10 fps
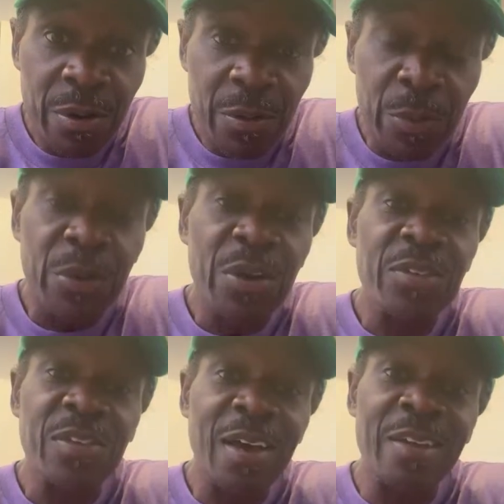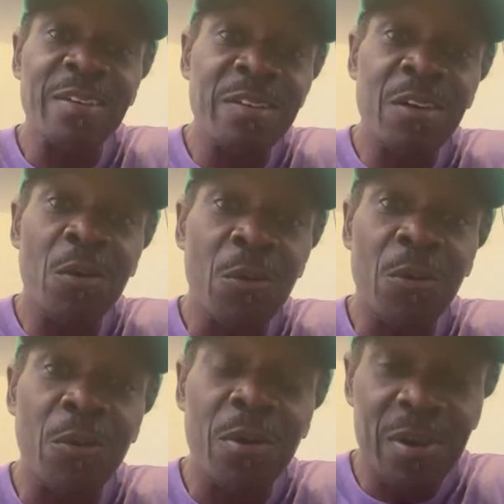because I
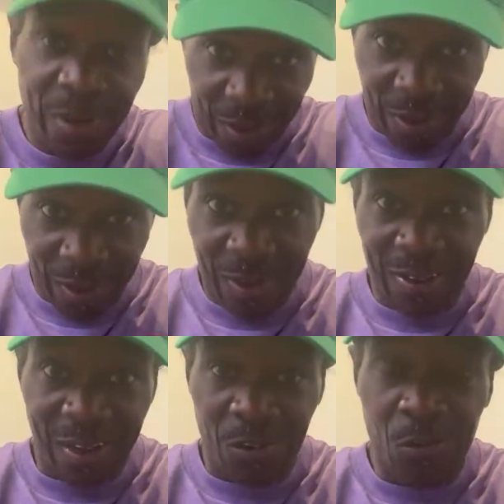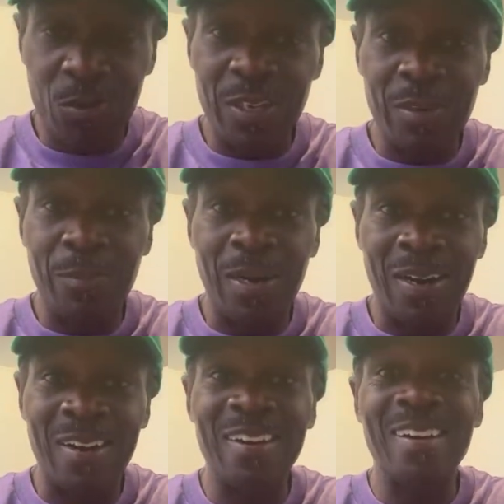know not only am
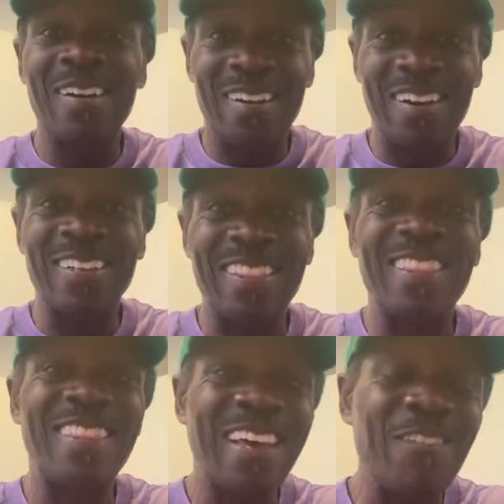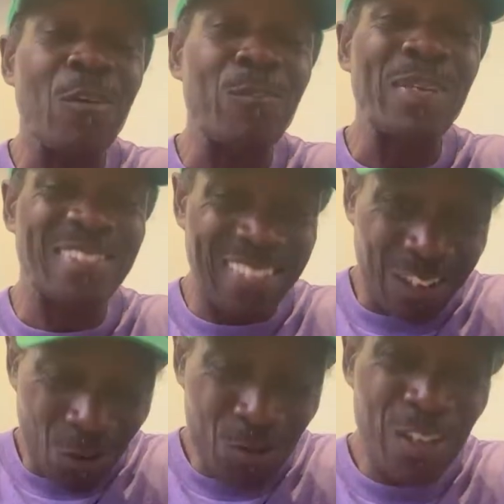I a therapist,
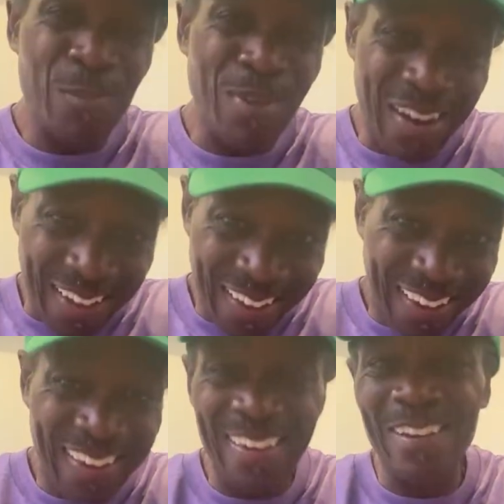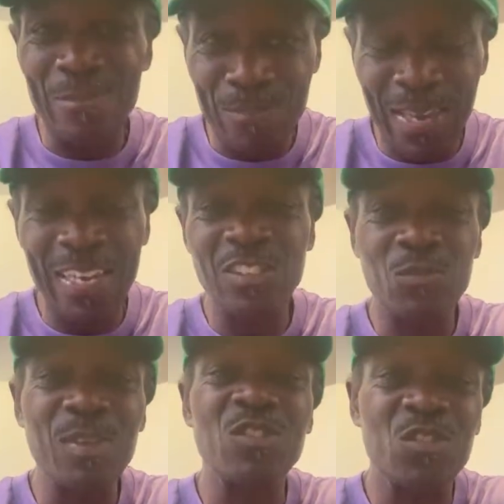not only am I an anger
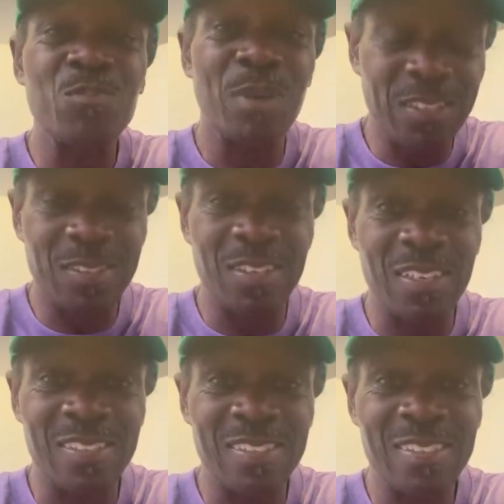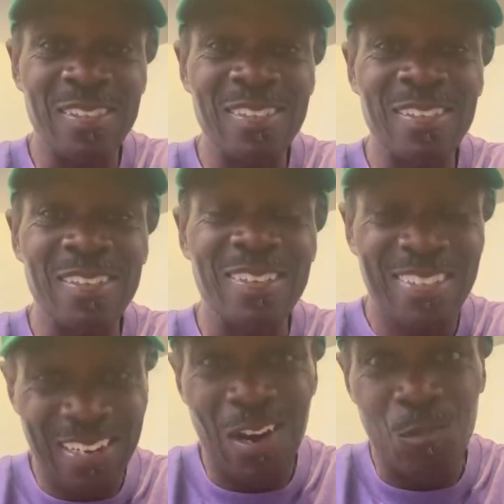management specialist,
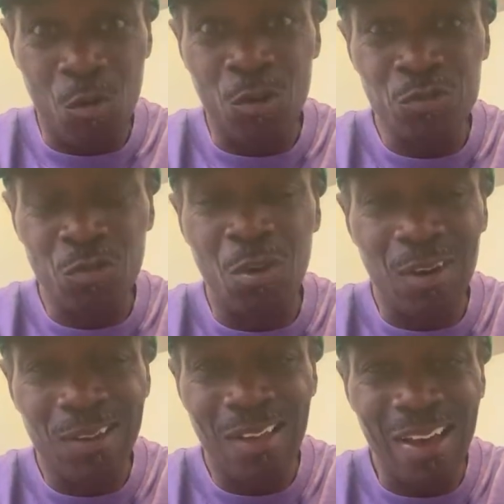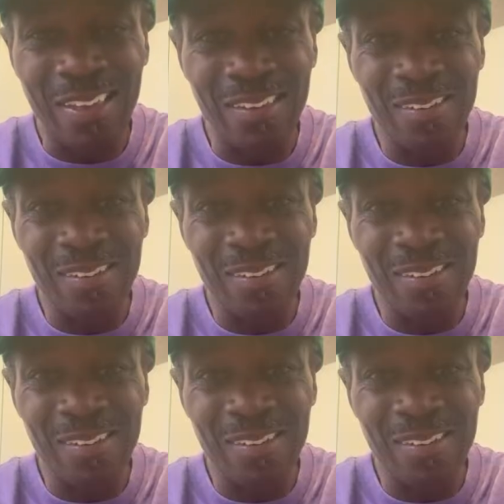I'm also a client.